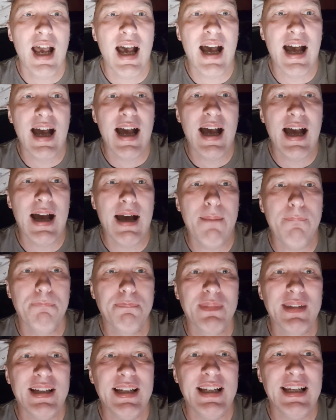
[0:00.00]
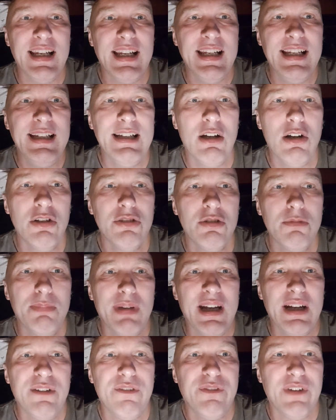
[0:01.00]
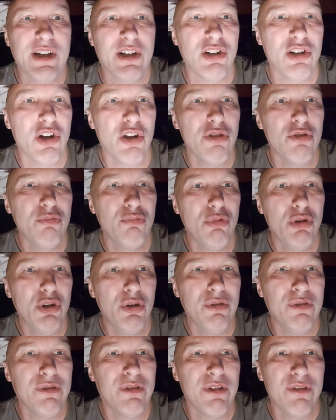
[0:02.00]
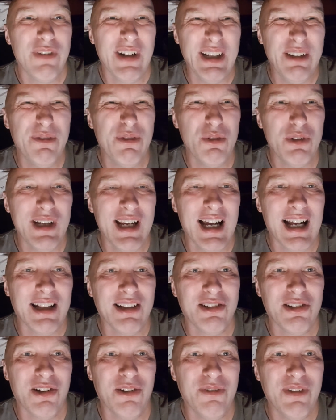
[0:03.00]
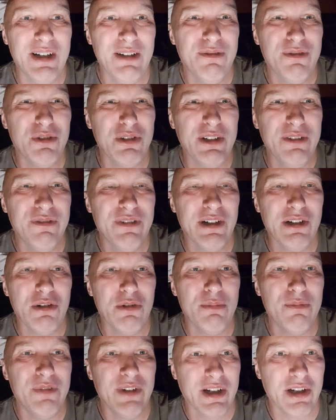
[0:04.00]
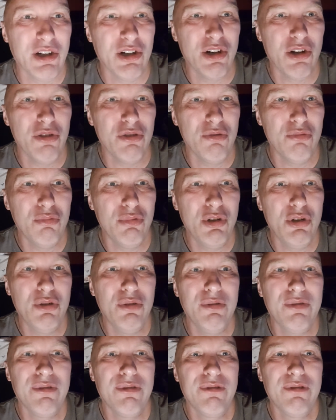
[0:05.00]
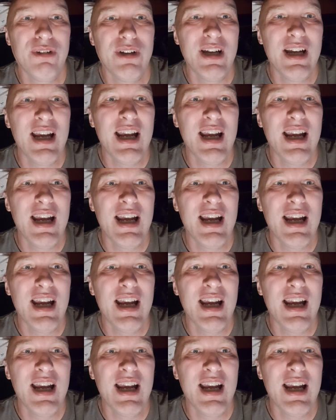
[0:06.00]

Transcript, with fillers: um, he also played Fiddler on the Roof, very funny actor, very funny film, Fiddler on the Roof.